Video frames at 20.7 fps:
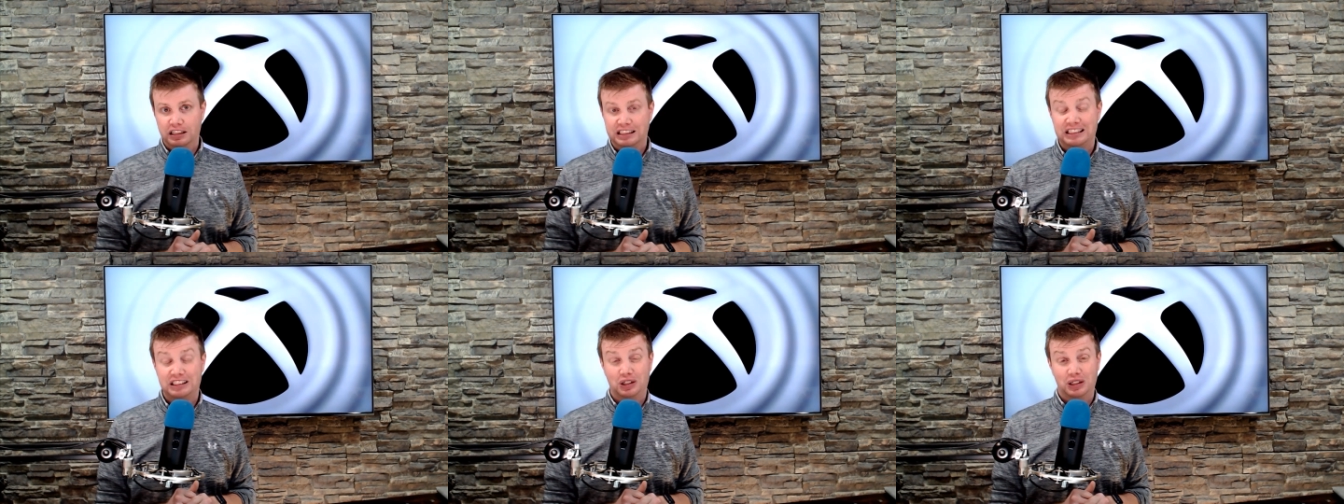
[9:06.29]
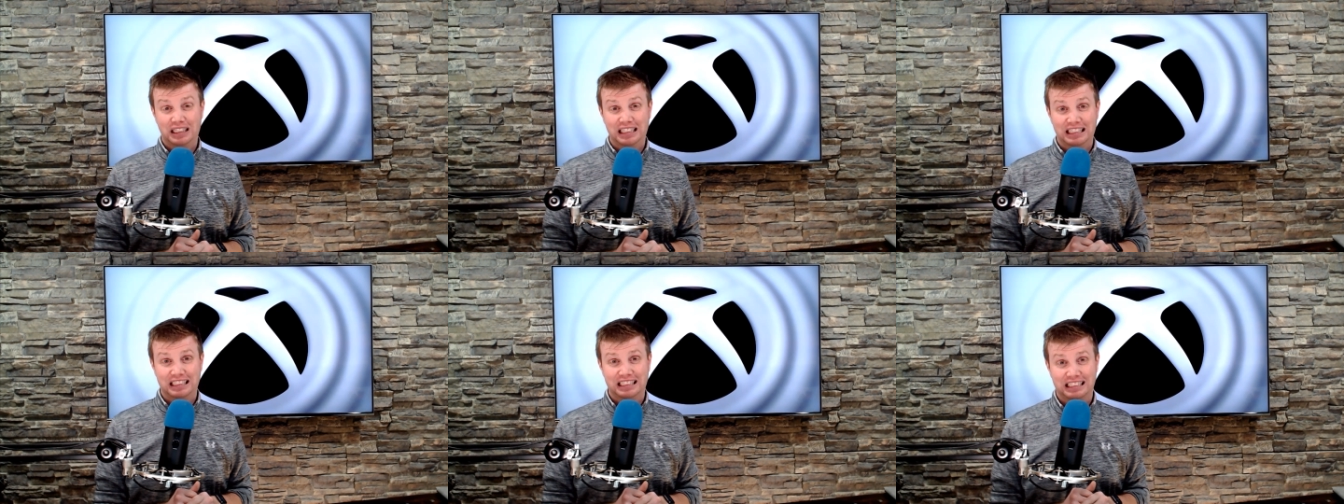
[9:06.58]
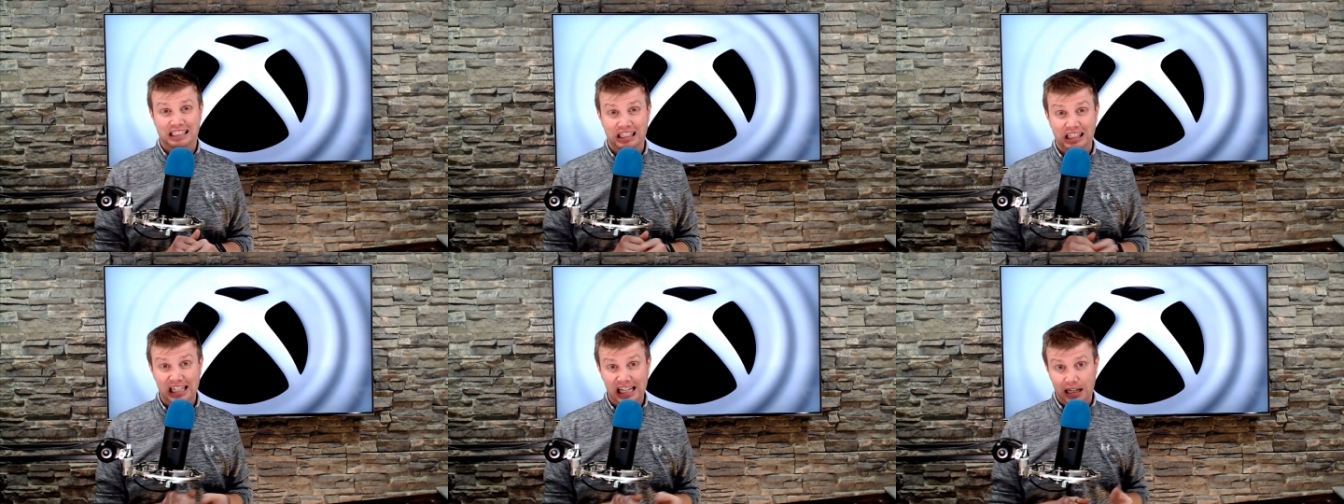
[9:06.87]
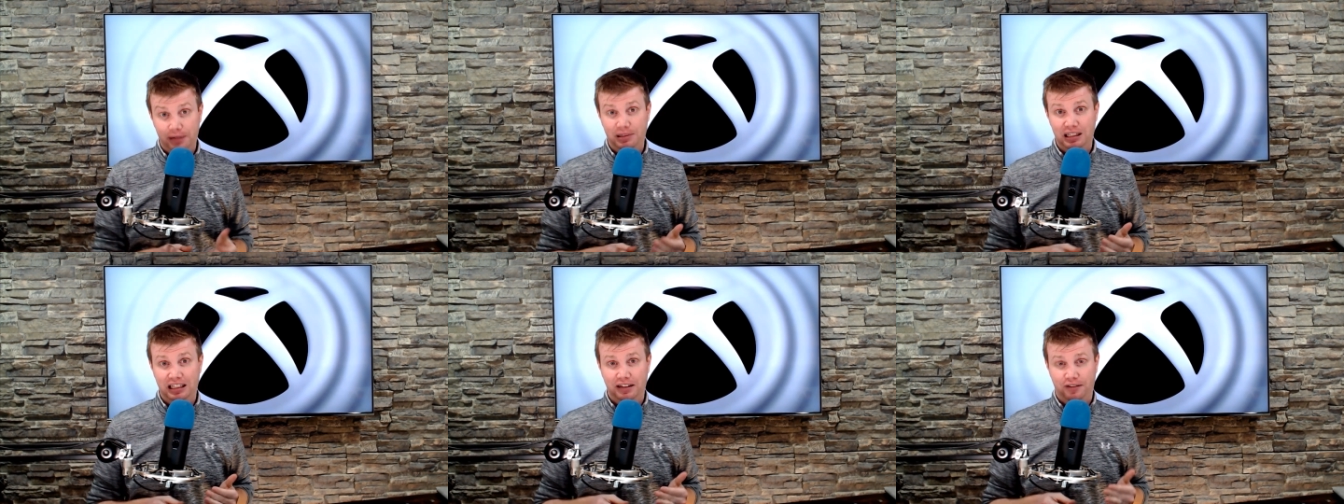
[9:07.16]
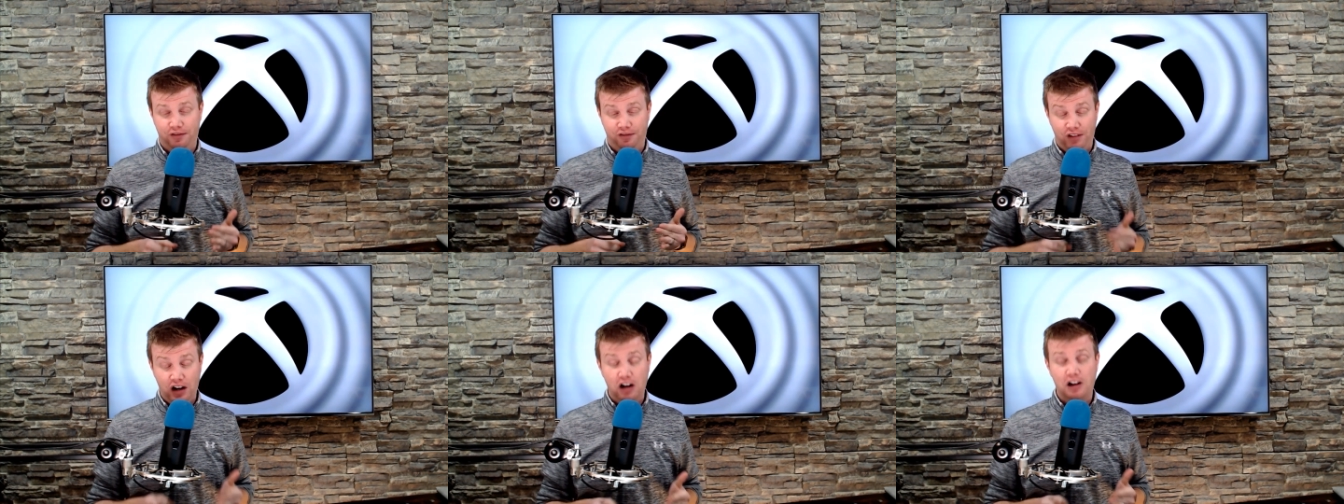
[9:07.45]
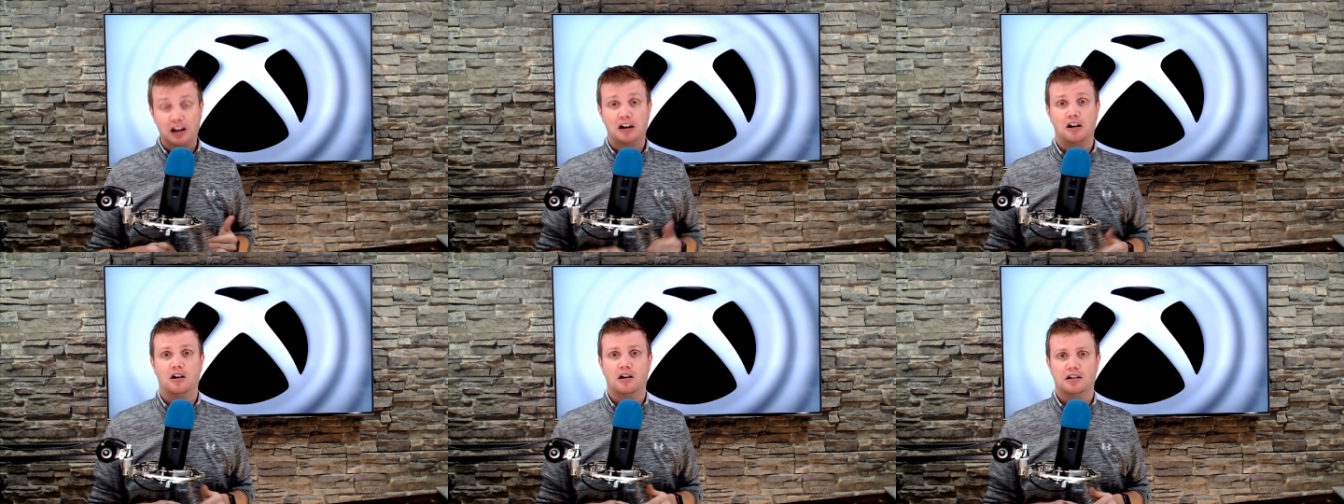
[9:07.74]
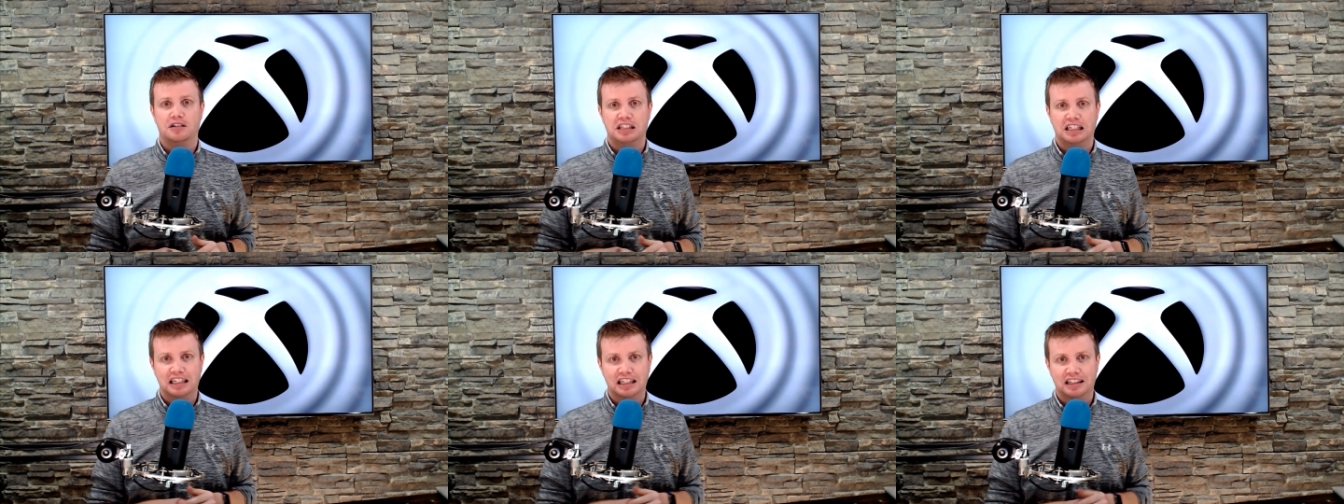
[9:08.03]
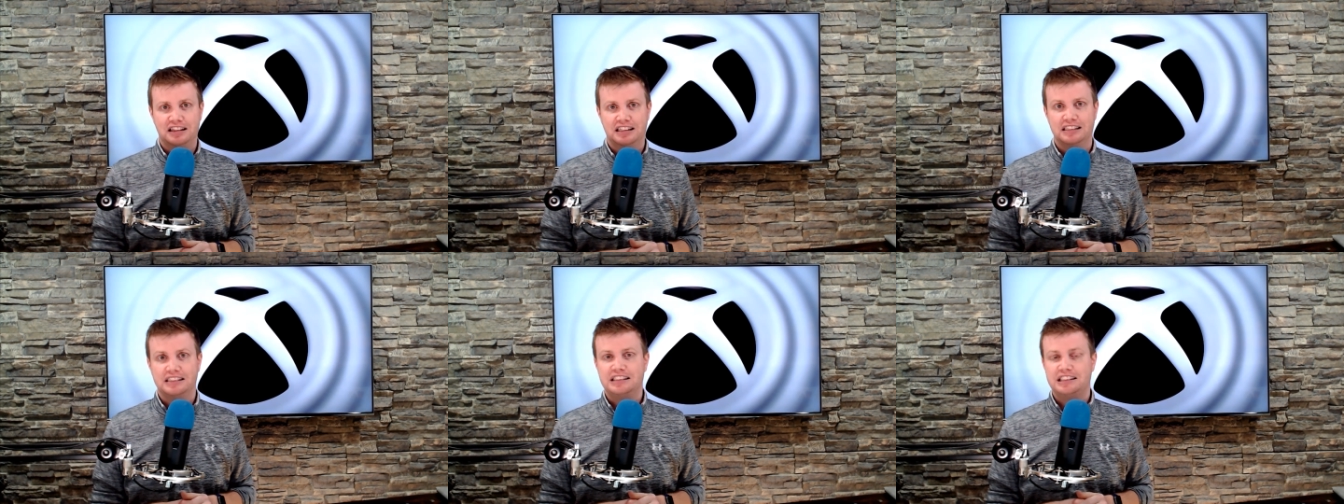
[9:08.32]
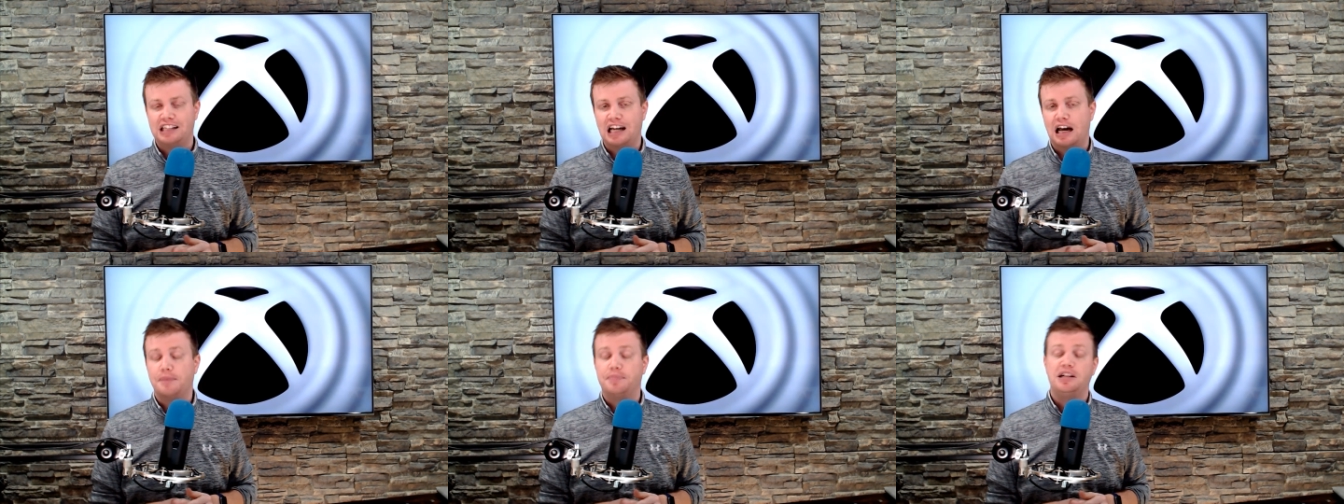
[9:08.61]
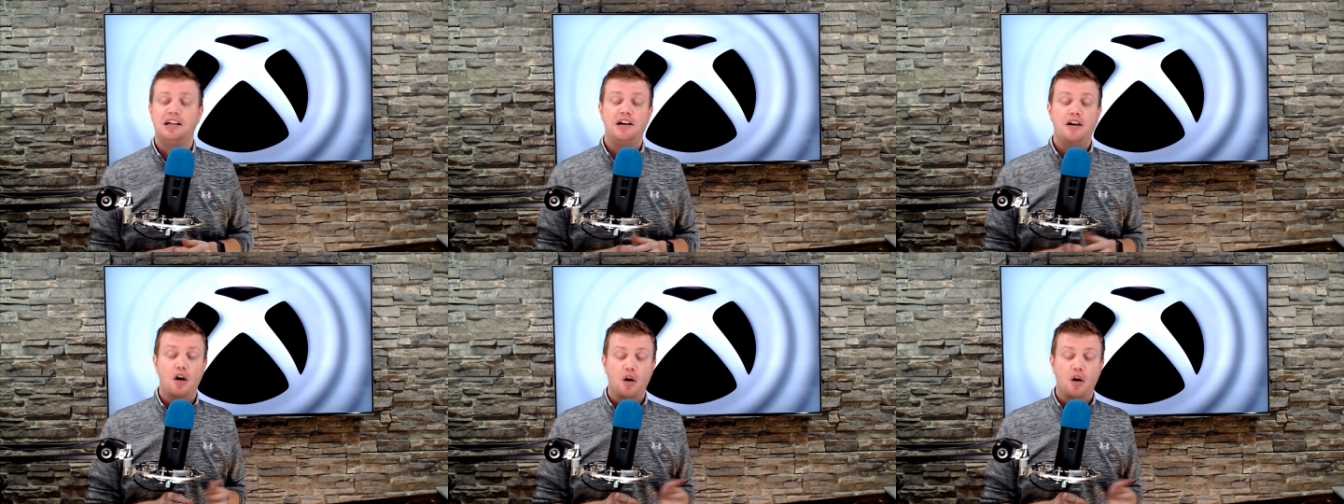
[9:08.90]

Sony is lobbying very hard to get this stopped.